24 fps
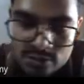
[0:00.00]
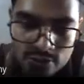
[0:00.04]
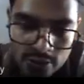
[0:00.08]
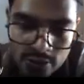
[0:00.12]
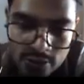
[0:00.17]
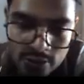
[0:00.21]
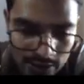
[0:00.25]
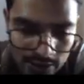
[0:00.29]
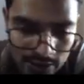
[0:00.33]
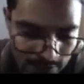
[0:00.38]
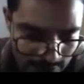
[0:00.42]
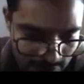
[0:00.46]

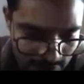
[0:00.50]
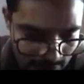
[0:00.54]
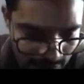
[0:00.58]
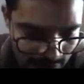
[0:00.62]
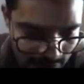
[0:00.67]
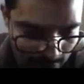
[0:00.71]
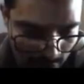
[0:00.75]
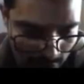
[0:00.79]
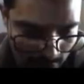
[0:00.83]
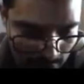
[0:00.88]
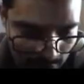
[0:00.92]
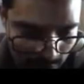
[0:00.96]
training
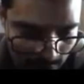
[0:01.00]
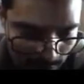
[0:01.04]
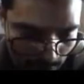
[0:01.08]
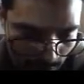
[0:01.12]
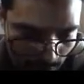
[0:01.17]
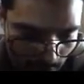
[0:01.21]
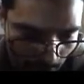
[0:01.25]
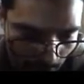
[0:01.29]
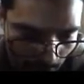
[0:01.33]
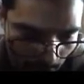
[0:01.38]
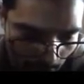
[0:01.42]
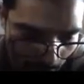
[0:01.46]
institutes
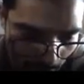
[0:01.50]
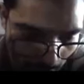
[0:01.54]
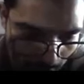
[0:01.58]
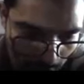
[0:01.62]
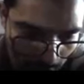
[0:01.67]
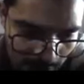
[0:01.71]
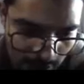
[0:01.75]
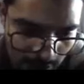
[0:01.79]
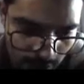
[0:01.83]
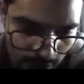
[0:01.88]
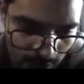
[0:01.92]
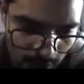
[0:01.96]
are
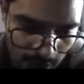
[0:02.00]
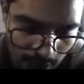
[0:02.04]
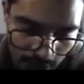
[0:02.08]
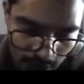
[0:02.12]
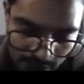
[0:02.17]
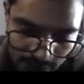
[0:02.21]
giving